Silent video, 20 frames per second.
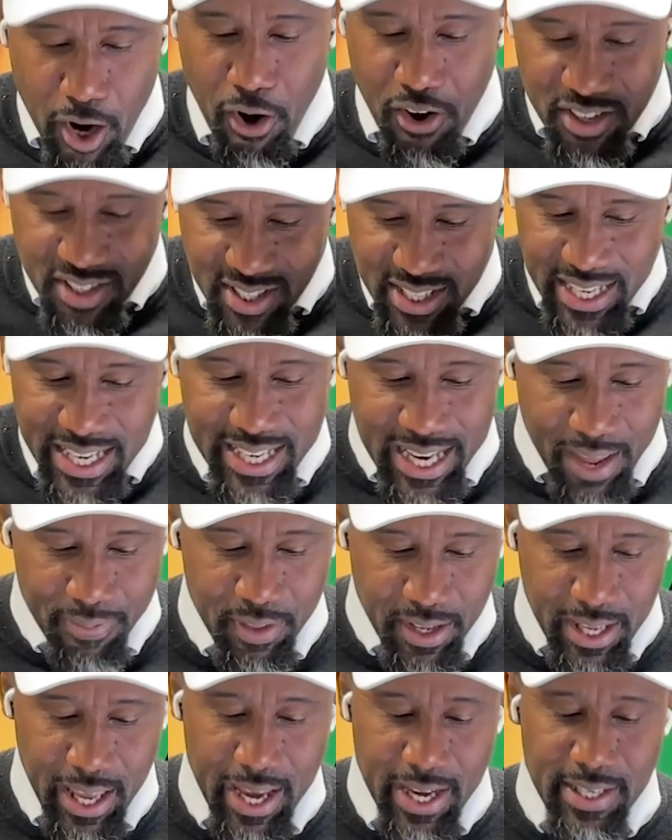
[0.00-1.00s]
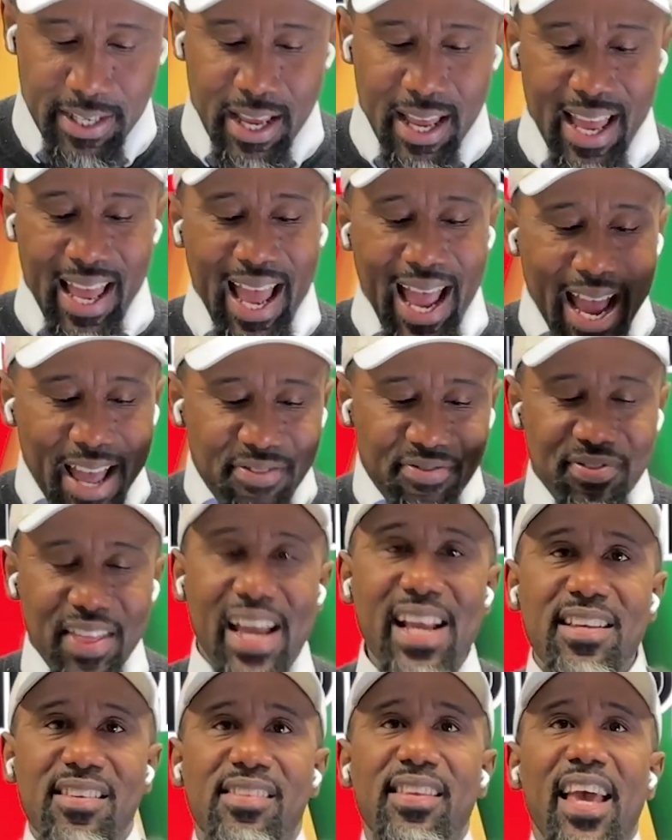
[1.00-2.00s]
are sitting at the gate, and
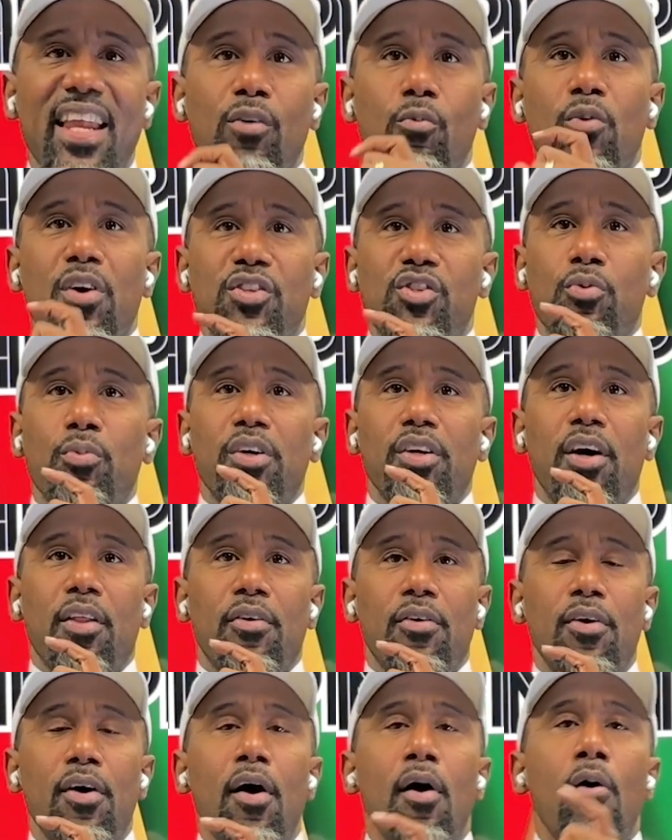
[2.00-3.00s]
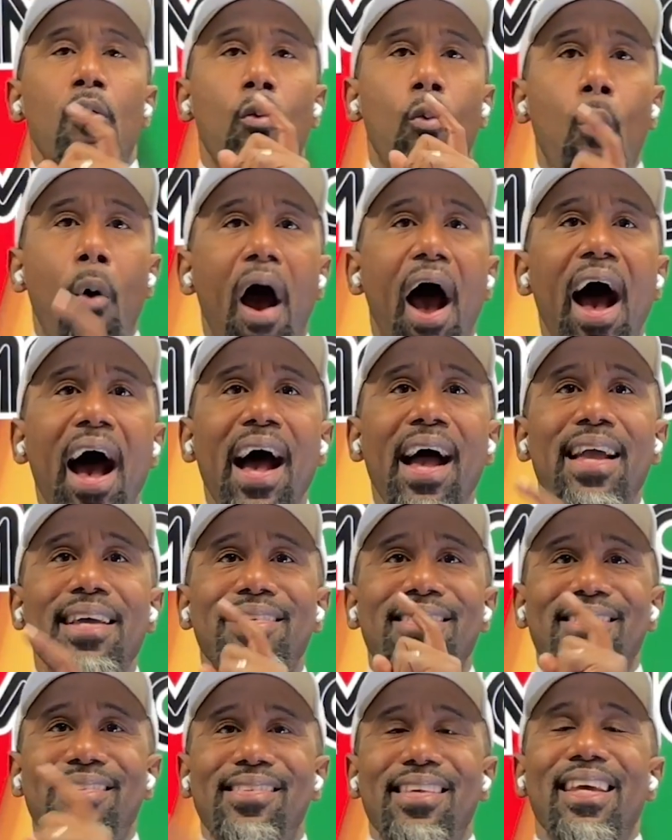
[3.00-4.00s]
they said one to another, Why
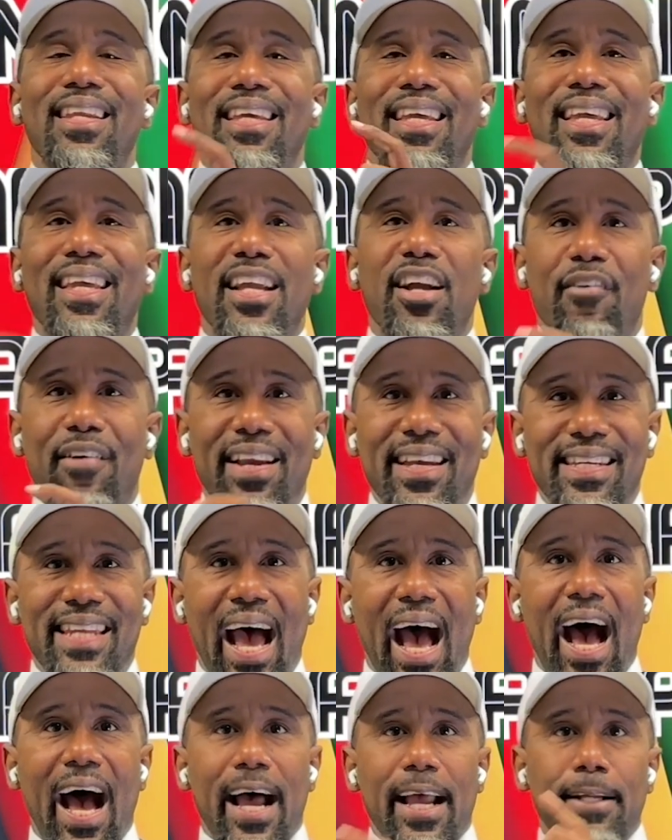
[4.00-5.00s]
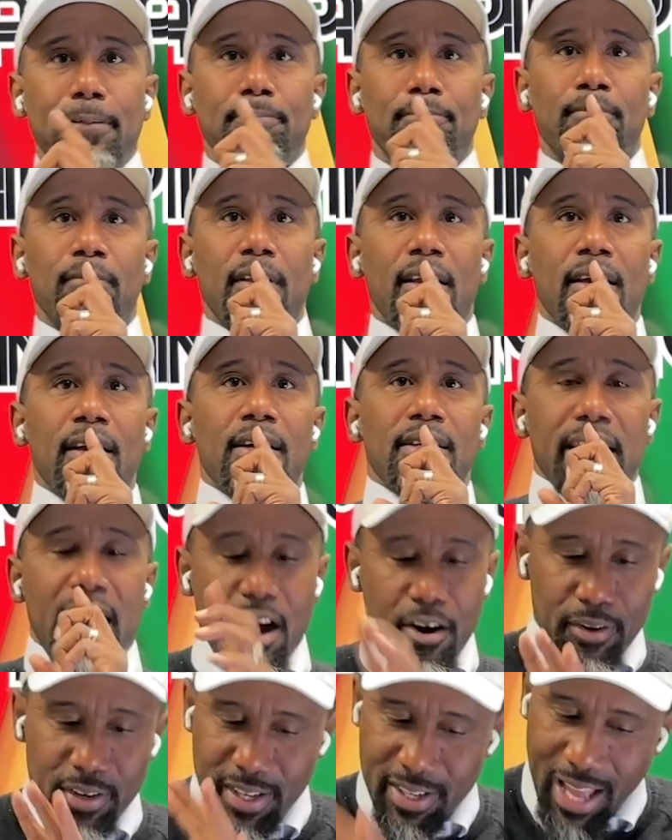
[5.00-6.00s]
sit here and die?
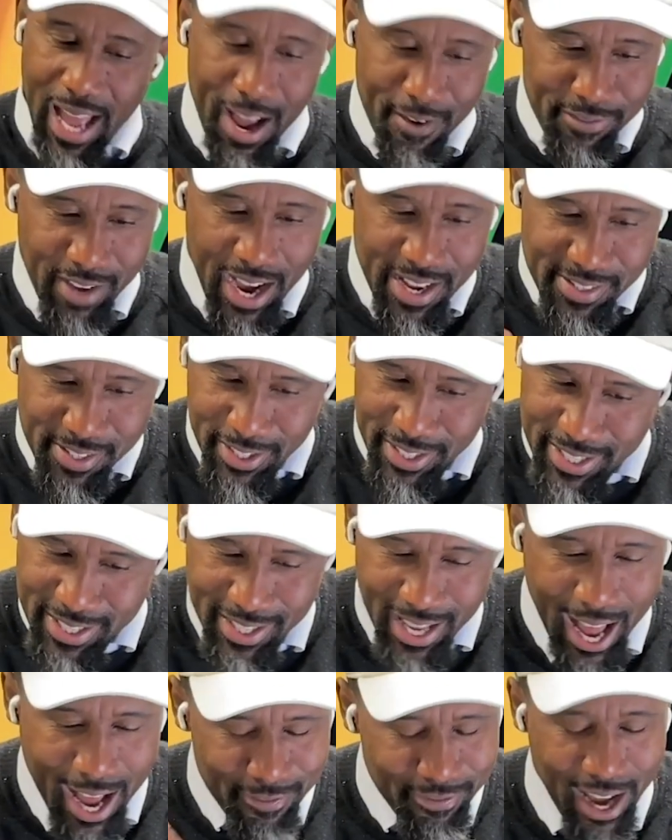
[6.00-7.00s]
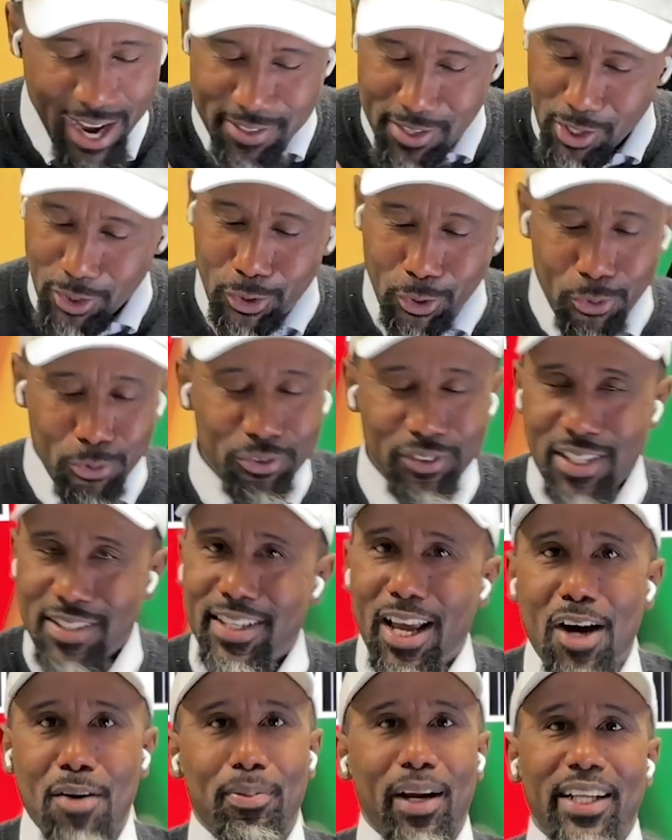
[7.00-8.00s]
Now I've got to I've got to close
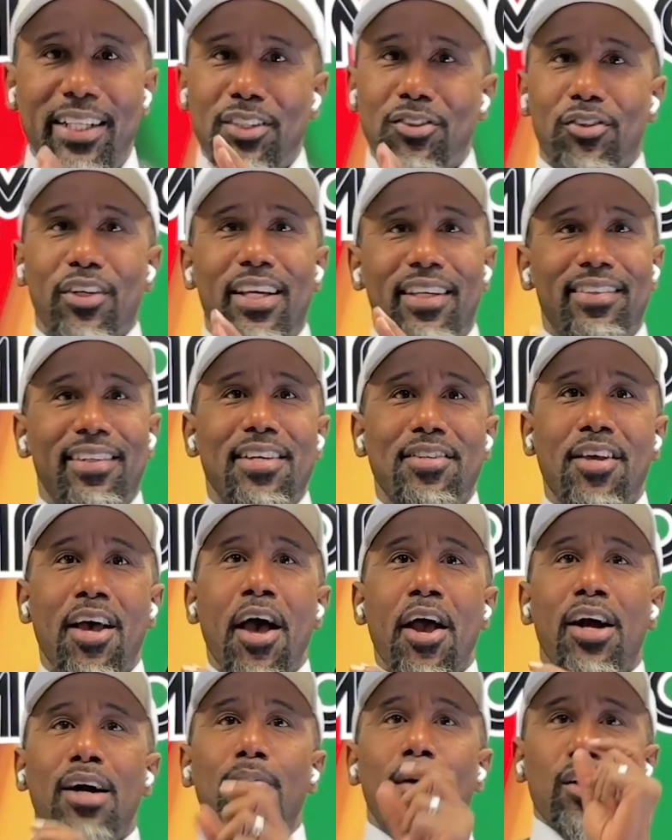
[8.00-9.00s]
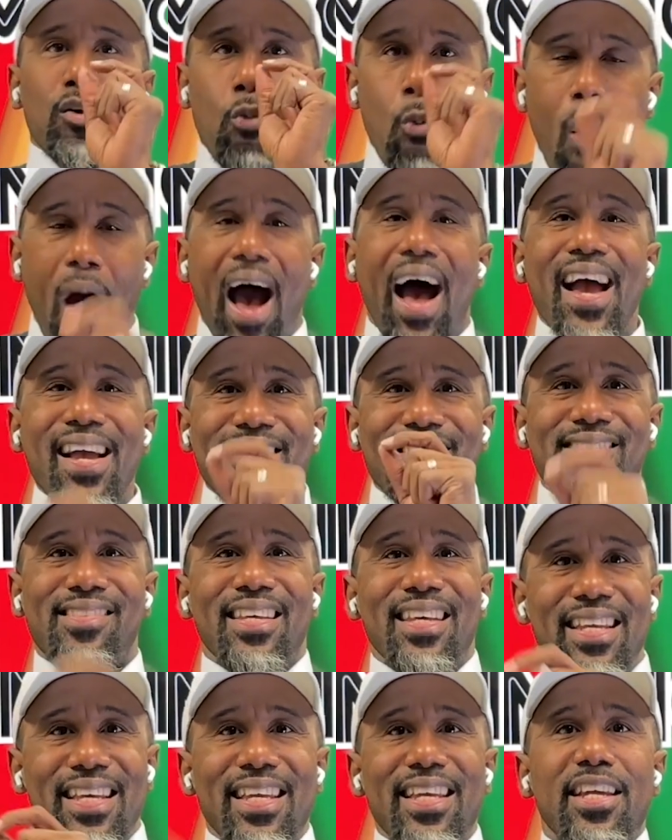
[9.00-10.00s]
this out, but I need you to get this. Come on, why
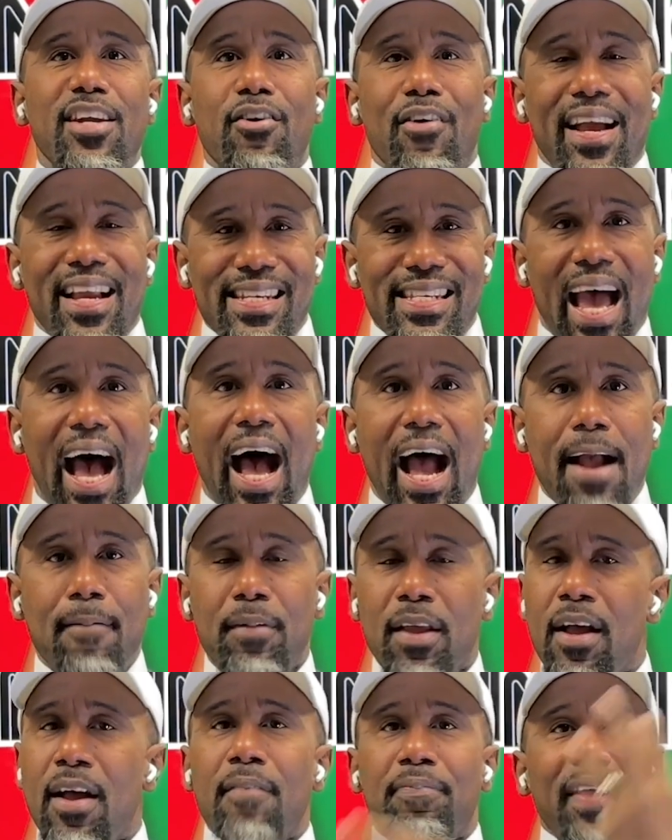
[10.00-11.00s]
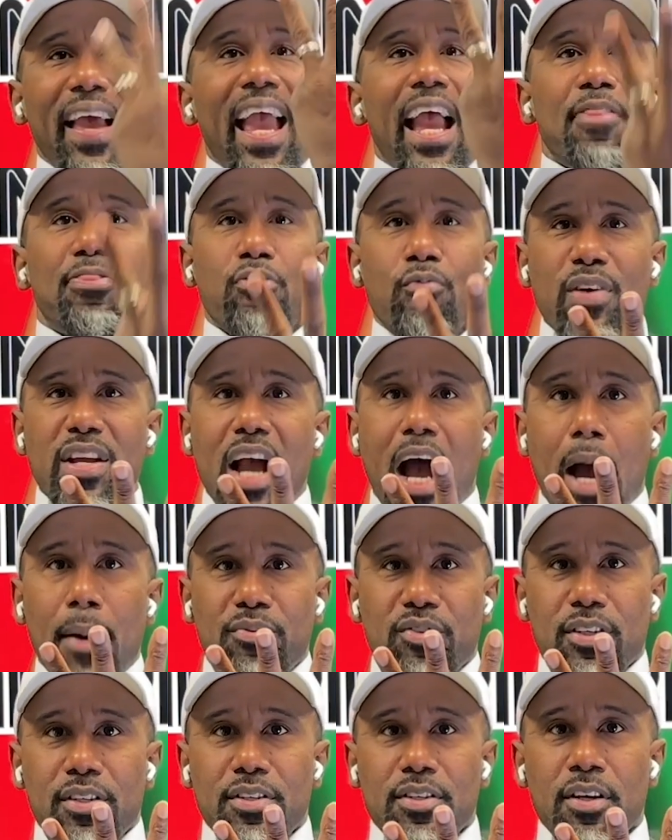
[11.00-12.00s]
sit here and die? They had three
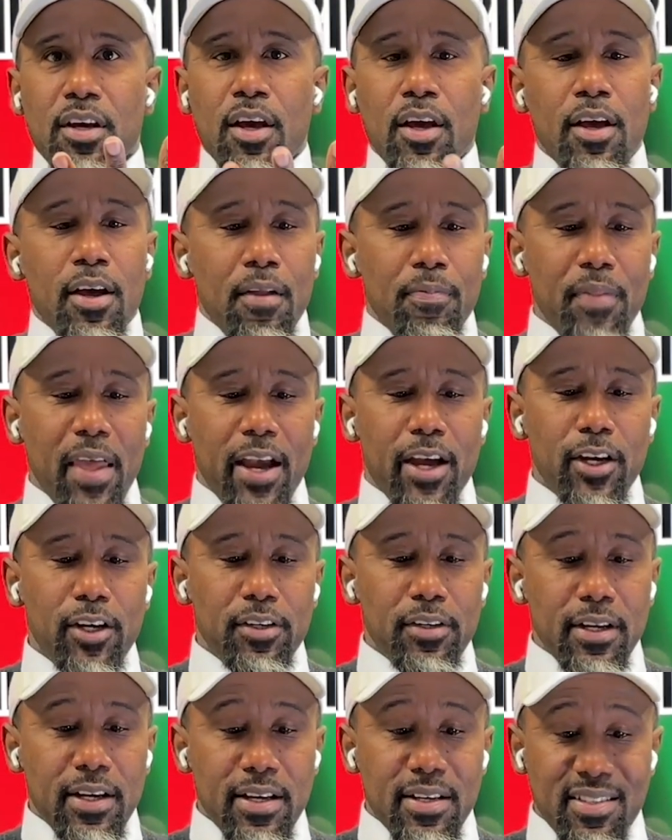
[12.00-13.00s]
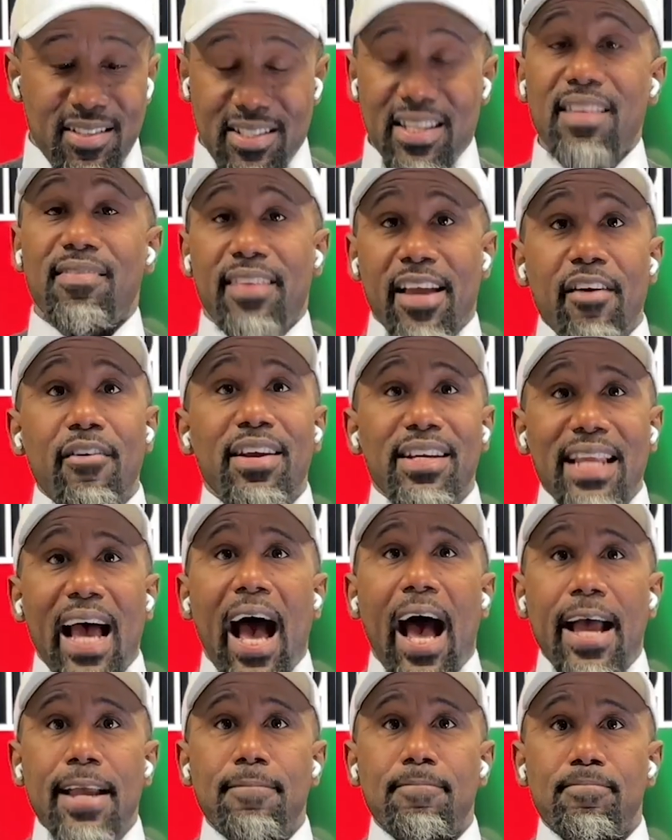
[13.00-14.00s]
options. They could sit there and
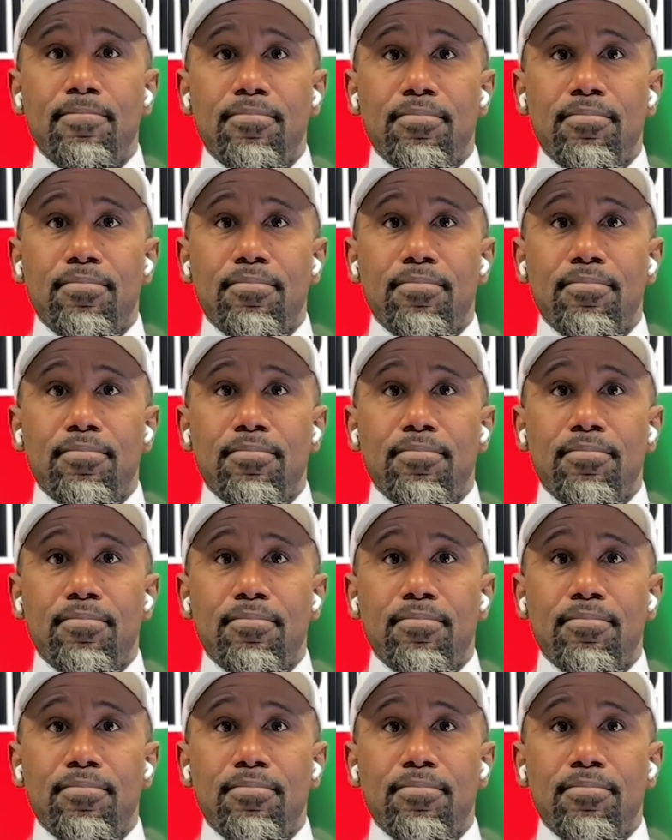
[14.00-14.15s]
die.